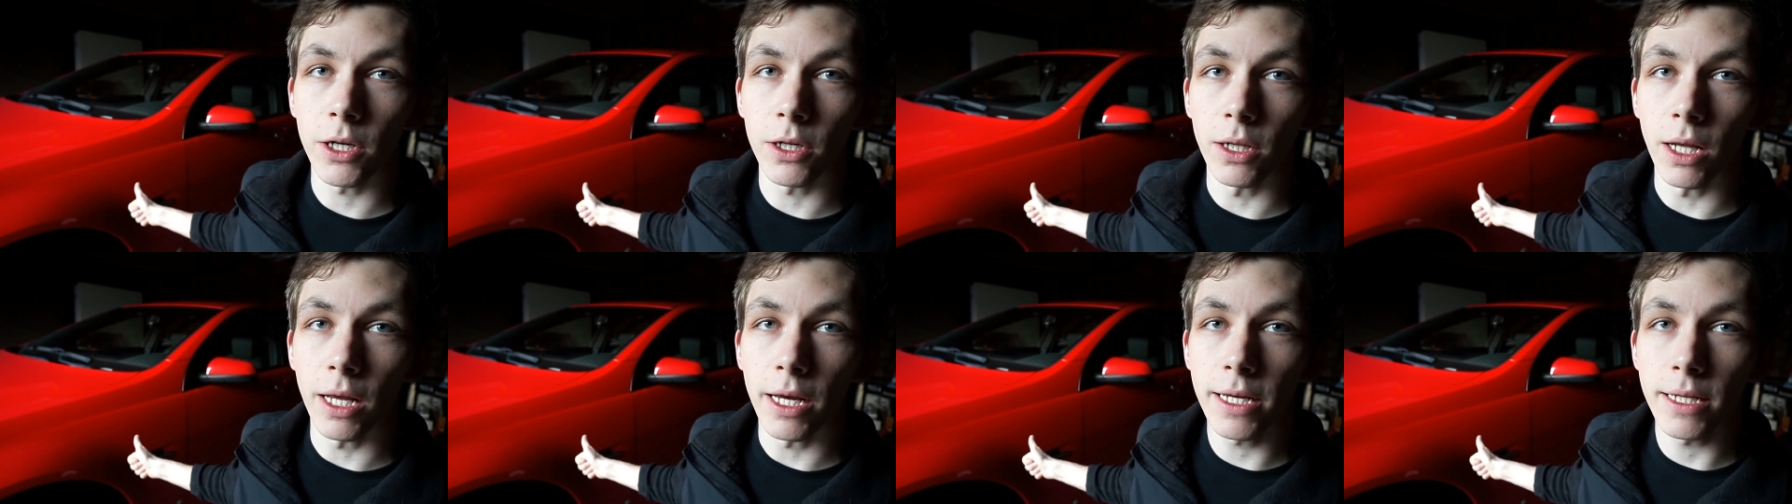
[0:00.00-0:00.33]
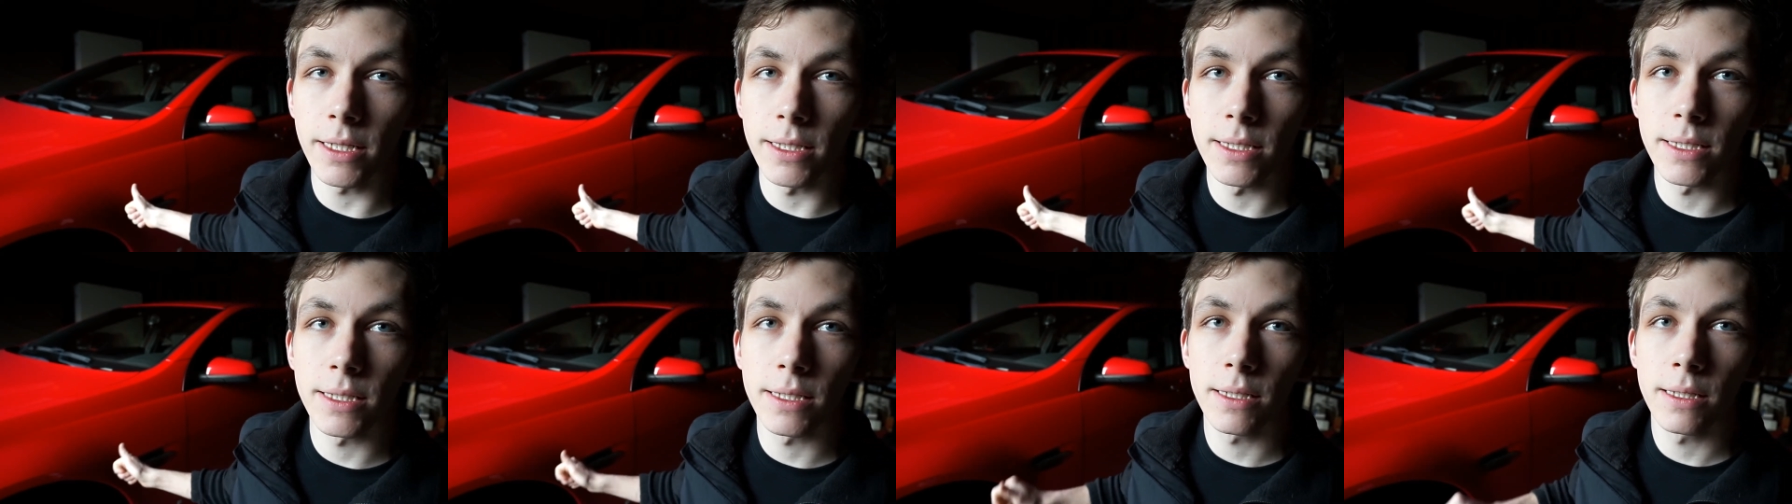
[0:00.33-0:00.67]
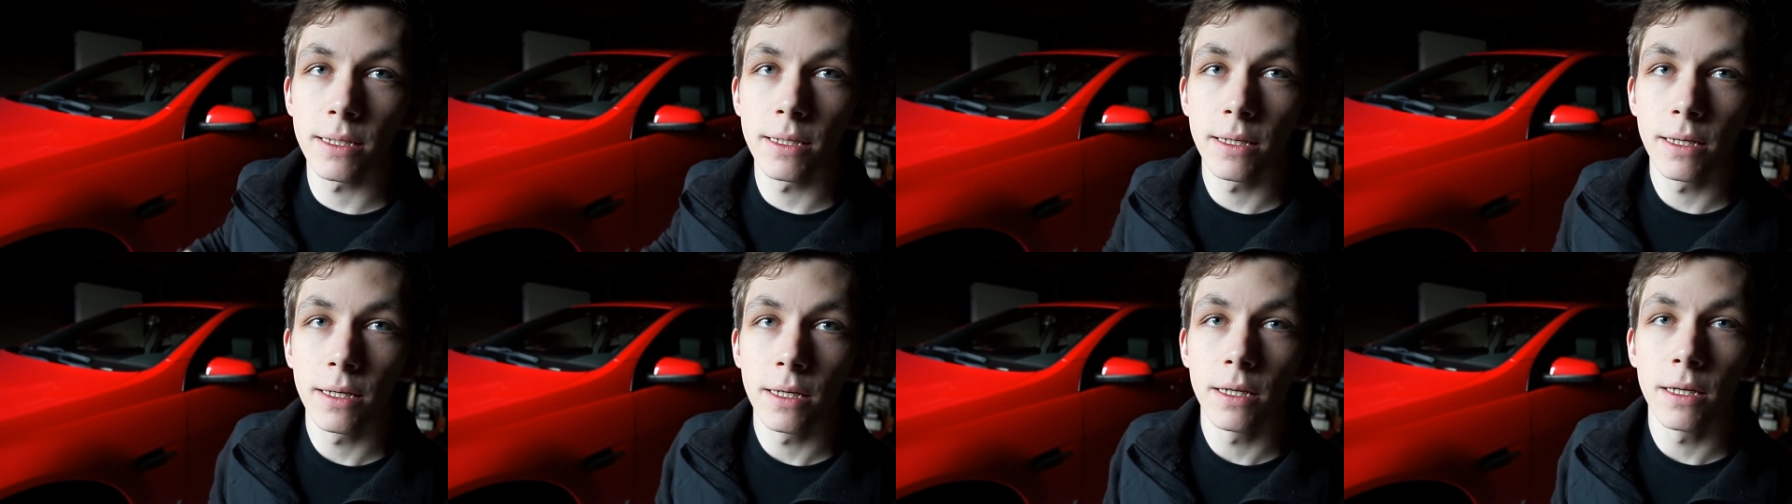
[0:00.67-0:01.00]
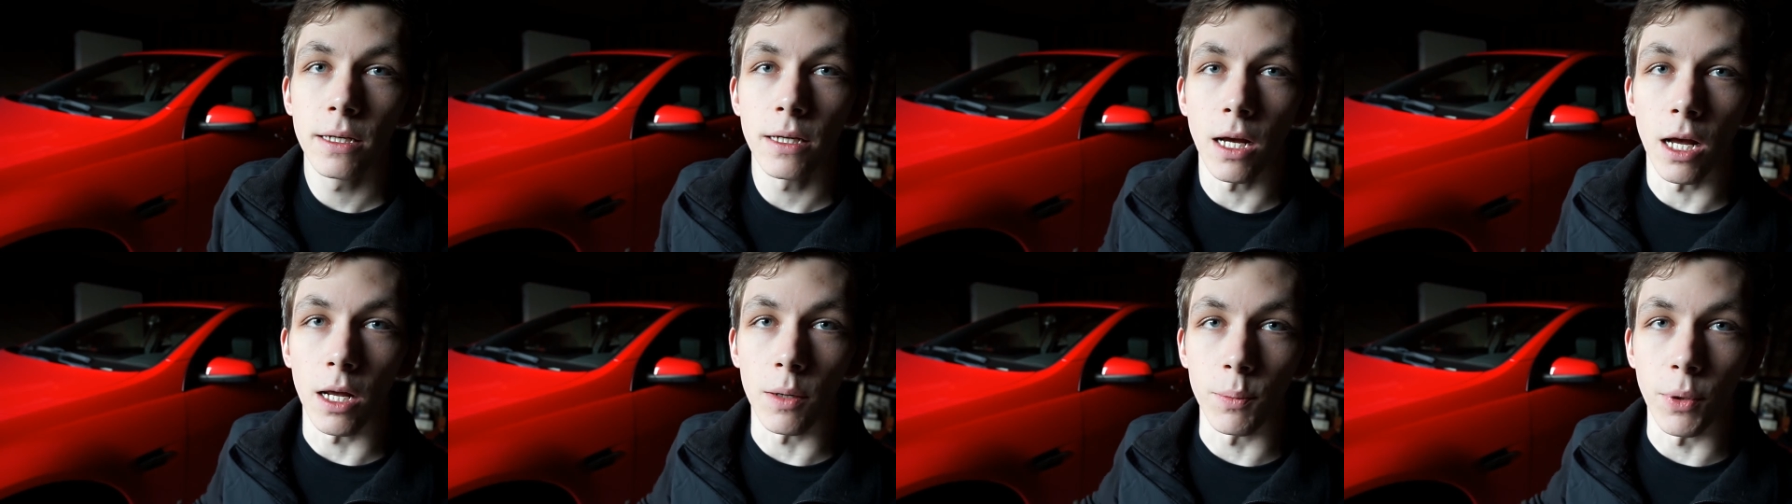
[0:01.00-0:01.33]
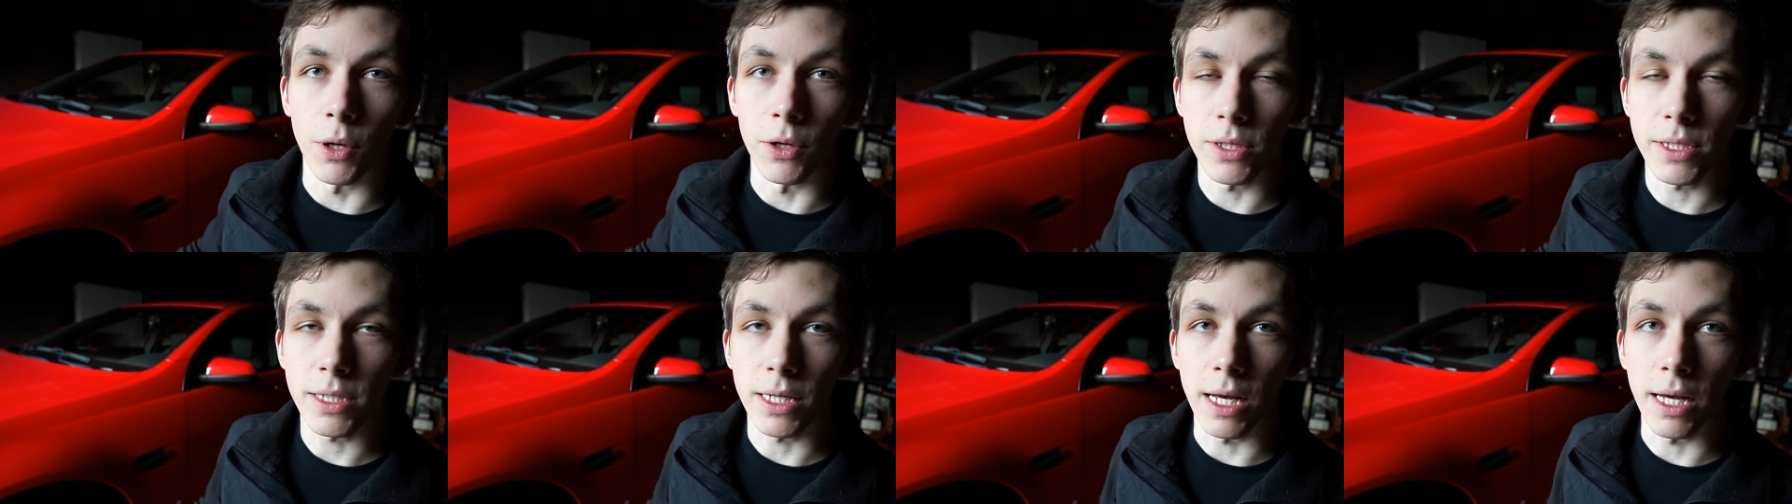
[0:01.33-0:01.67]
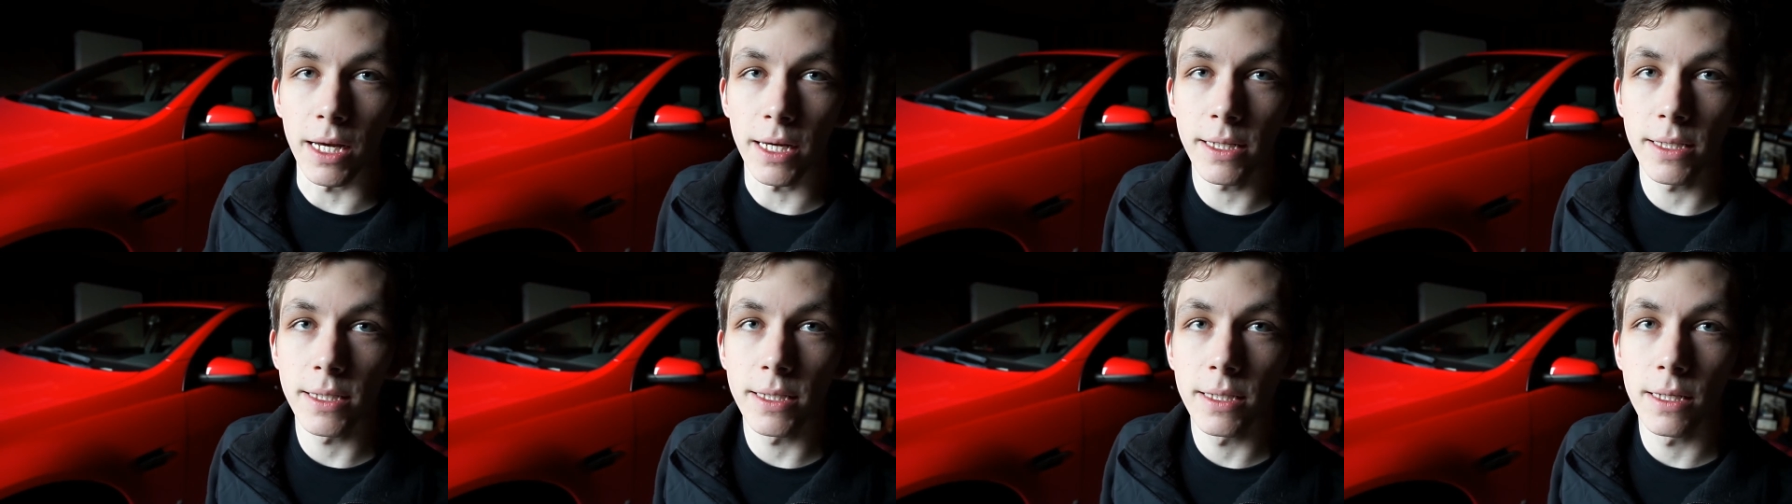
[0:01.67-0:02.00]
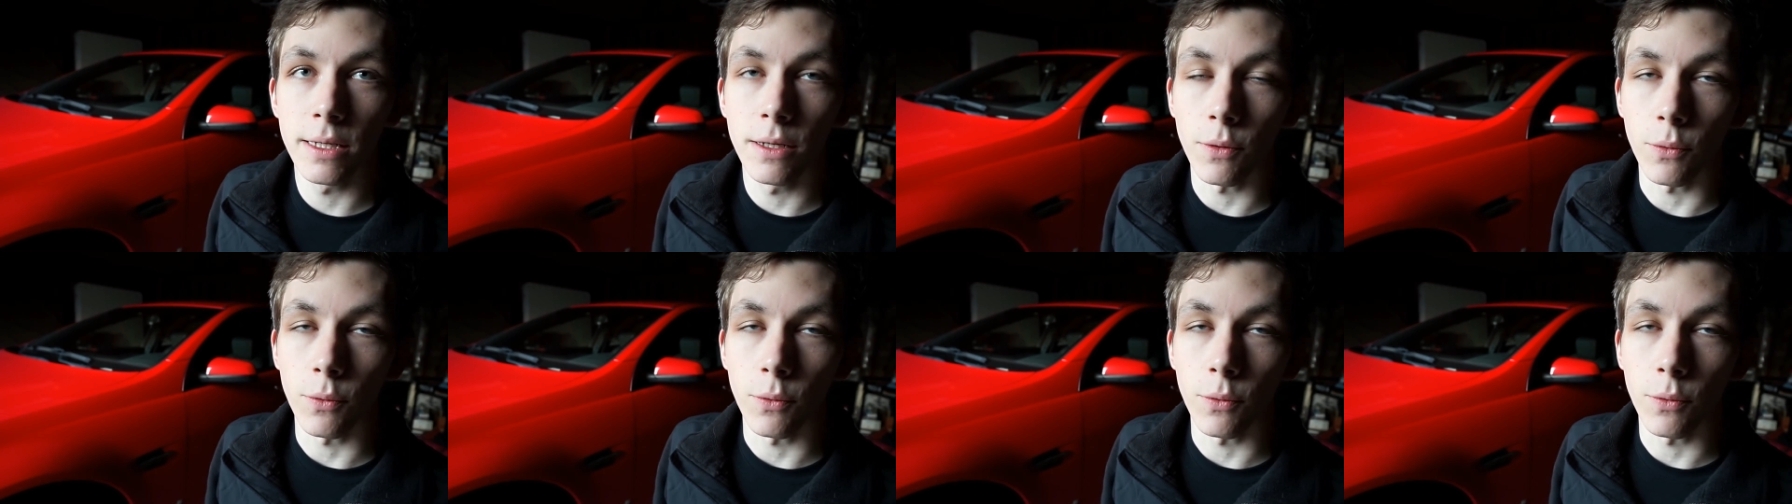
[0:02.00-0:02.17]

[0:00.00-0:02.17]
lights on both sides.